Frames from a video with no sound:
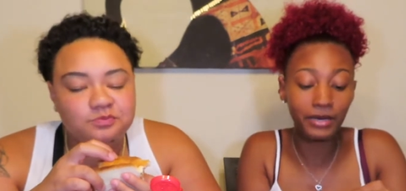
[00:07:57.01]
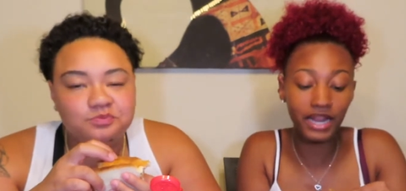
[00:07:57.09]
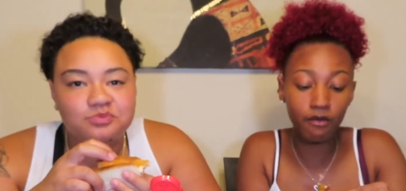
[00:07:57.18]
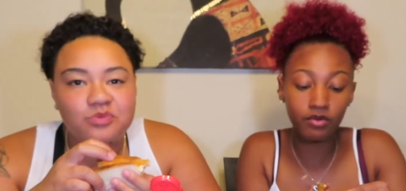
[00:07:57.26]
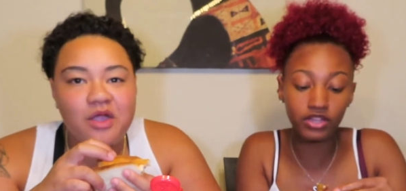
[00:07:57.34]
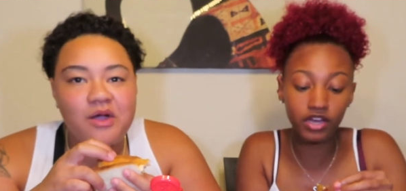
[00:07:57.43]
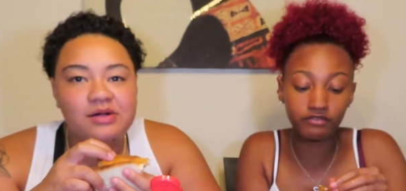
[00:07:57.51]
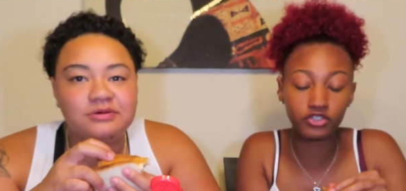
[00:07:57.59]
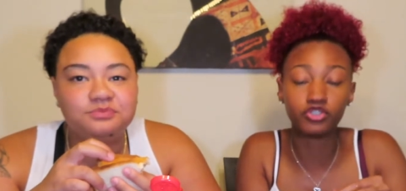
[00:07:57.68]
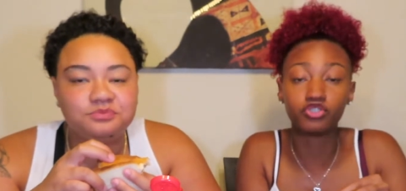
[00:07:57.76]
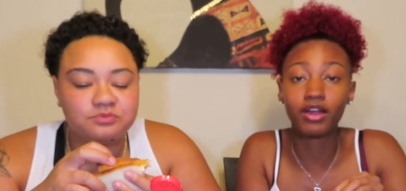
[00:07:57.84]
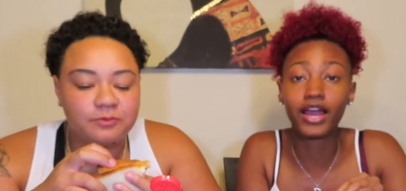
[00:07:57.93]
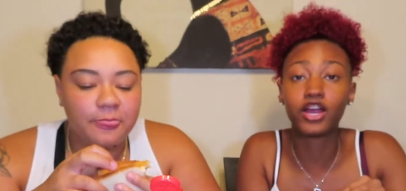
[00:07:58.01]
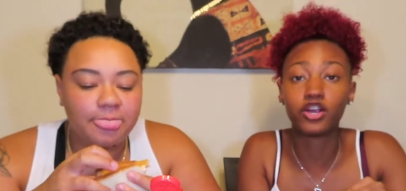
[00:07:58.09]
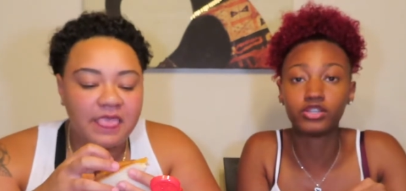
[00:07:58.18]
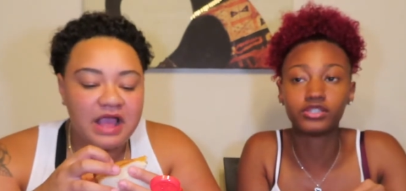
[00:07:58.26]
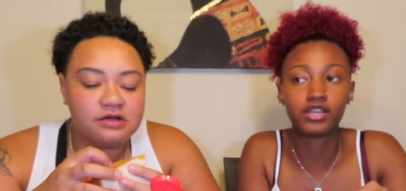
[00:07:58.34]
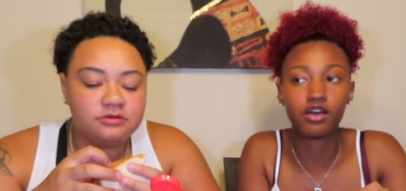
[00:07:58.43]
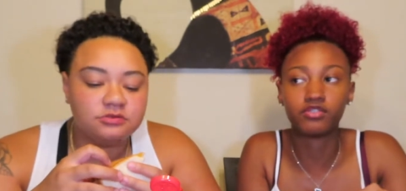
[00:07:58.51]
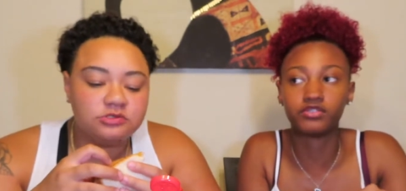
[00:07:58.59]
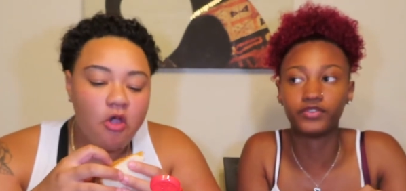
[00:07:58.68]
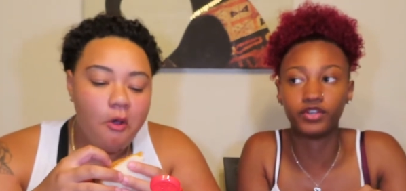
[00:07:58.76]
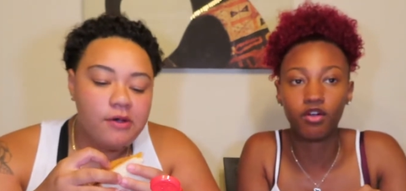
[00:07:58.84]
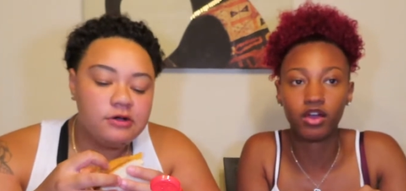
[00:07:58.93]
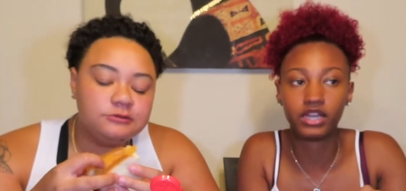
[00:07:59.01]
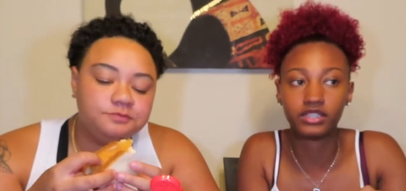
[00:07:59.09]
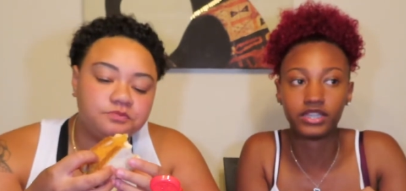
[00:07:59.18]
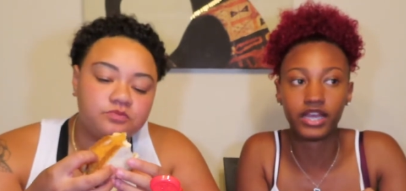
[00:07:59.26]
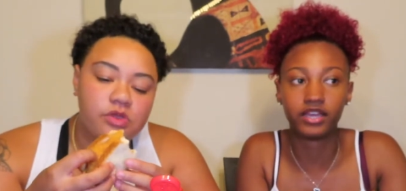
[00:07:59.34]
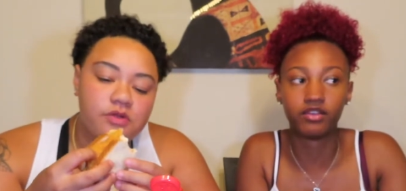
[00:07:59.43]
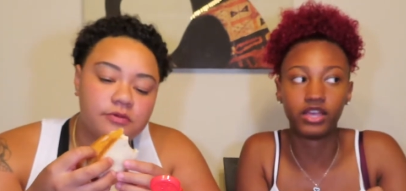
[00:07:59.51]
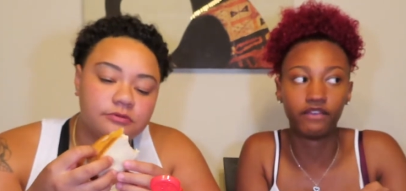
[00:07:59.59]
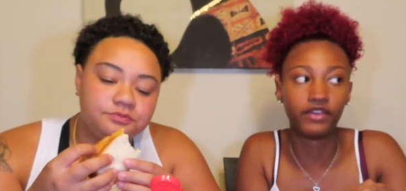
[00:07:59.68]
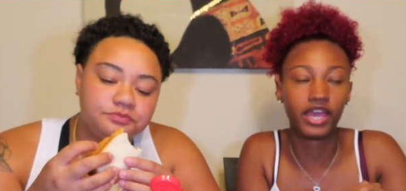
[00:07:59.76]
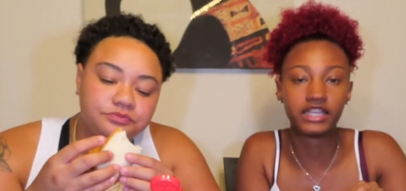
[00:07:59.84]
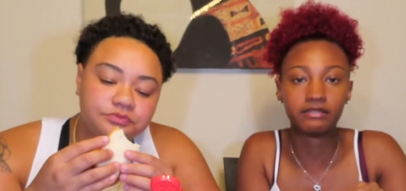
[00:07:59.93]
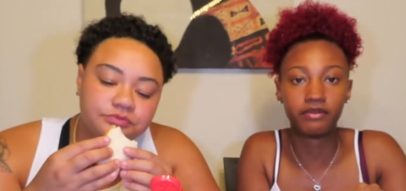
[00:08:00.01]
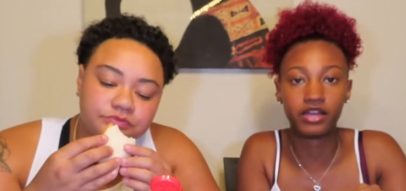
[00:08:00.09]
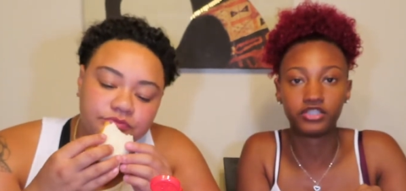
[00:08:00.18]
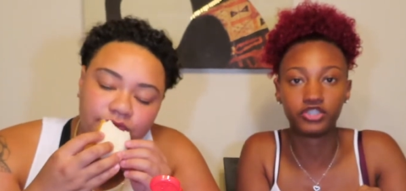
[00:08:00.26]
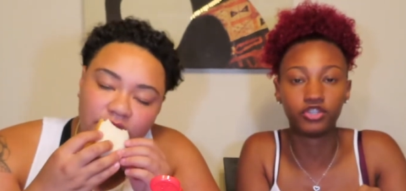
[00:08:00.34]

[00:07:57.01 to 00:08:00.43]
Speaker 1: But I would love to try her sauce regardless, like if it has brown